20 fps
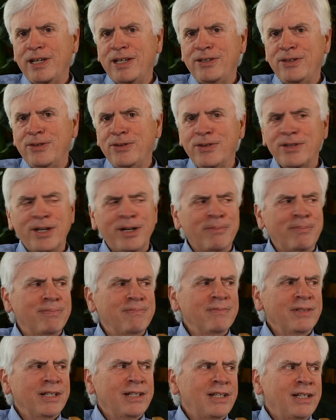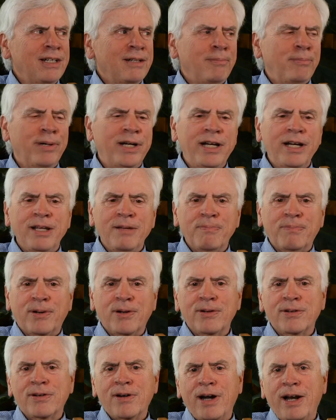I do their breeding
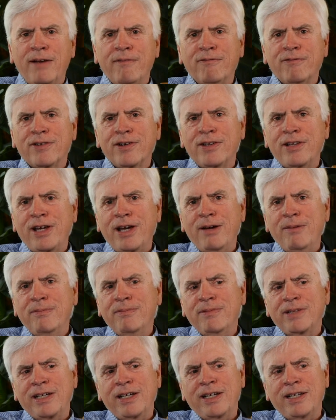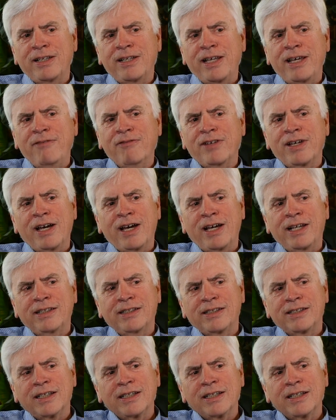program for them, and they've got